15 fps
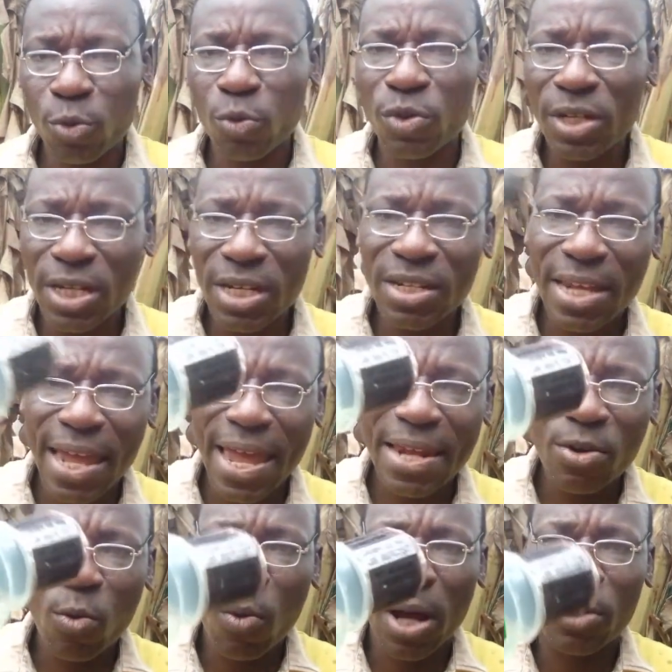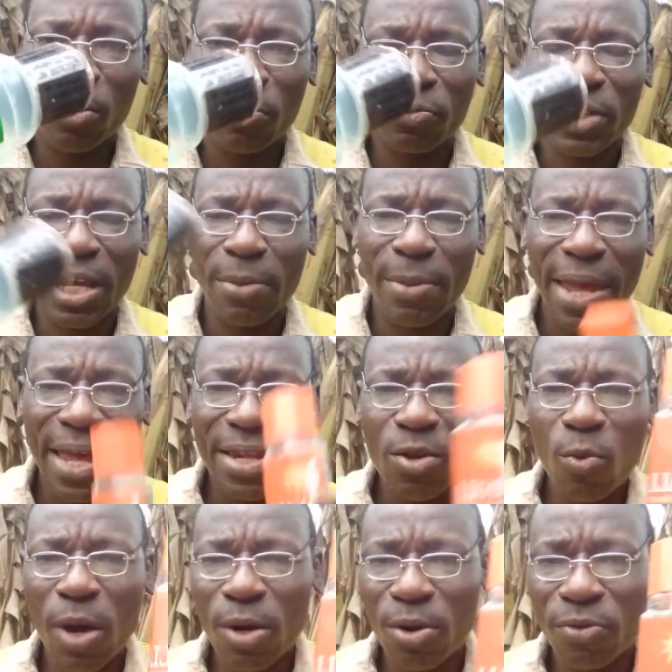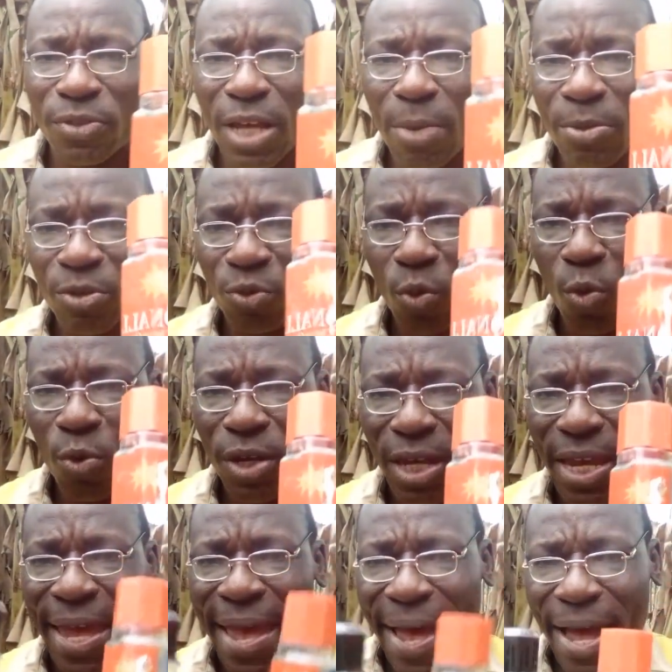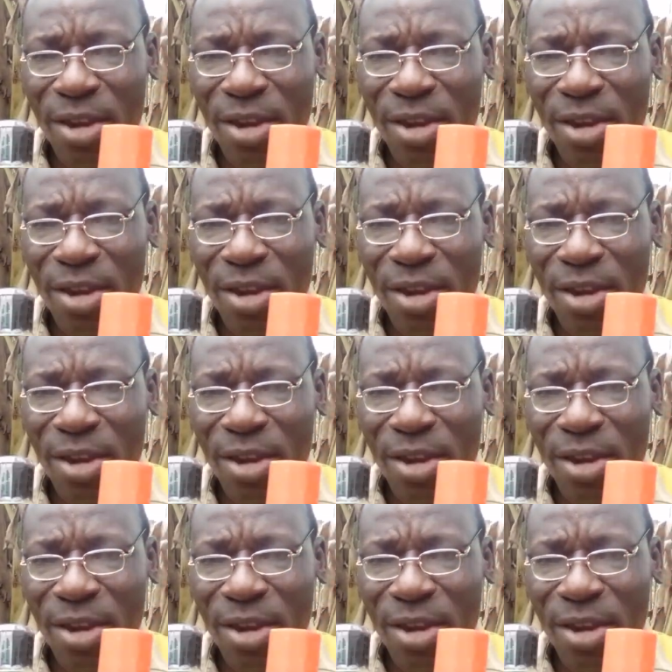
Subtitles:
You need any one of them. Any one of them is okay.